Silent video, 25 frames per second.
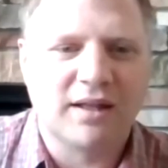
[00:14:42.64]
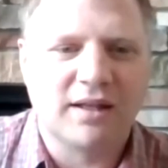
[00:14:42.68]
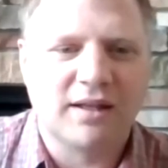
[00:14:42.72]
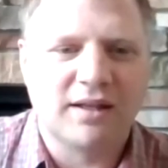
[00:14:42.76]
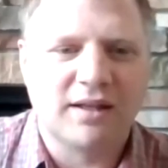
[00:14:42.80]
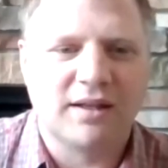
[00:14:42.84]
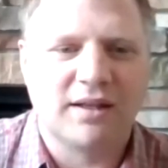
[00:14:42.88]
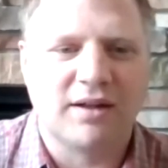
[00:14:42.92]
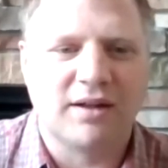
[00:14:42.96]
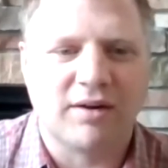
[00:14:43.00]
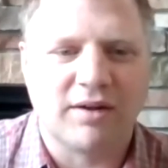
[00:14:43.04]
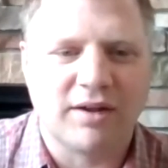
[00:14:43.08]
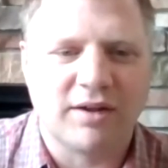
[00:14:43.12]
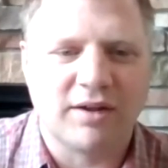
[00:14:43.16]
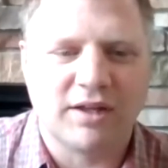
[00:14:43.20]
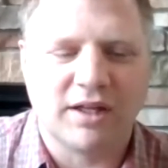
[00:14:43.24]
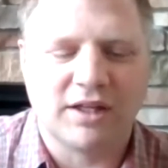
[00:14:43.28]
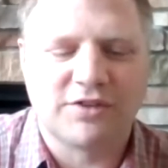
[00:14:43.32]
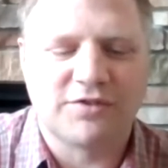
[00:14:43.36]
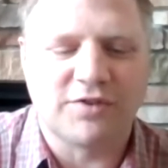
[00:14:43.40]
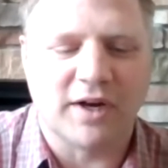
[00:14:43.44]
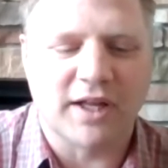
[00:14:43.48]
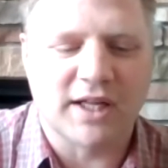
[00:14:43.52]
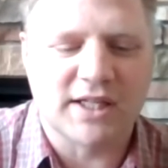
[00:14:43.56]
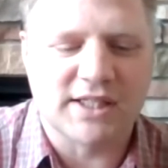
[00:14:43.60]

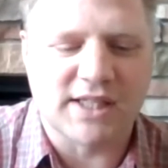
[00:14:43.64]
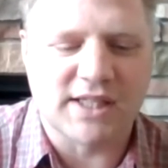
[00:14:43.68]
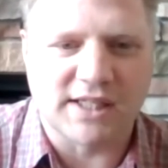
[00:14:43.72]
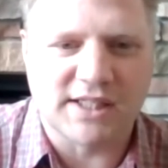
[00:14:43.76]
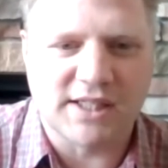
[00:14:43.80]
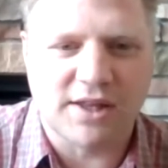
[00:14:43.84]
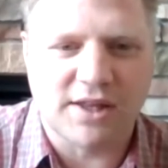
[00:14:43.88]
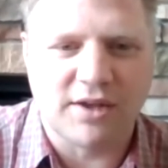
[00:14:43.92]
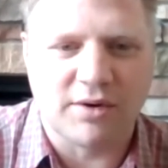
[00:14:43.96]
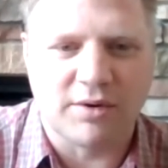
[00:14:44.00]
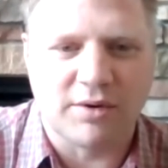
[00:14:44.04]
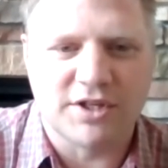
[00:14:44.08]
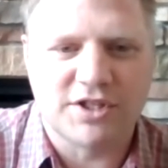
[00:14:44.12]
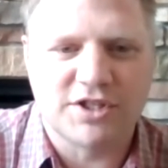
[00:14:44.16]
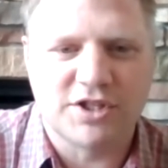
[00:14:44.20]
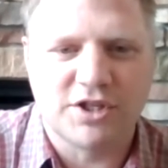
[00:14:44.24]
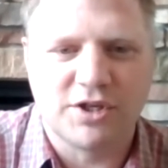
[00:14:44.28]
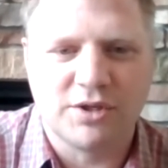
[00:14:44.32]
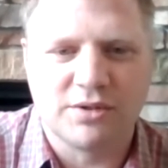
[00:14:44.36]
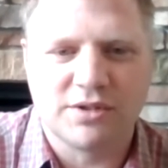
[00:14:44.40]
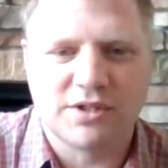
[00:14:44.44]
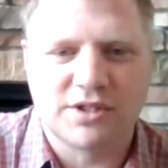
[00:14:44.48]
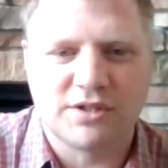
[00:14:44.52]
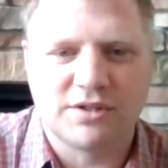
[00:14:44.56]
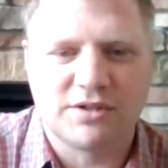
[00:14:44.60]
It's funny because I said there was
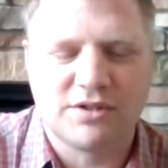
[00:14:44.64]
two